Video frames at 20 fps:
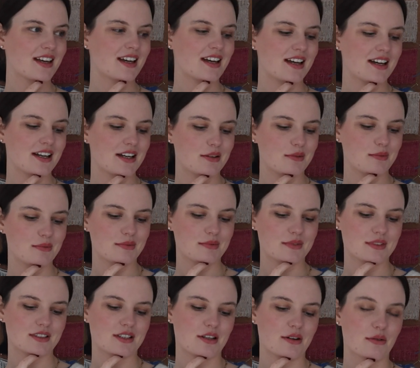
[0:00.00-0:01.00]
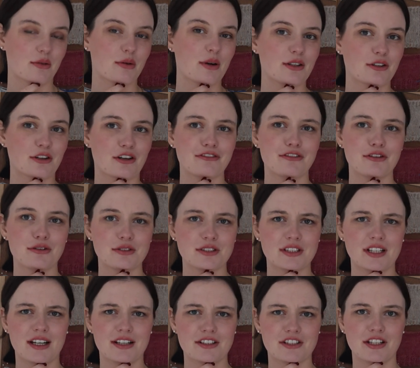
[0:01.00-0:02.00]
So I'm quite looking forward to
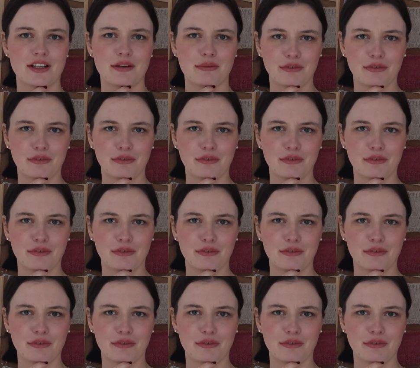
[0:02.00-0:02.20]
that, actually.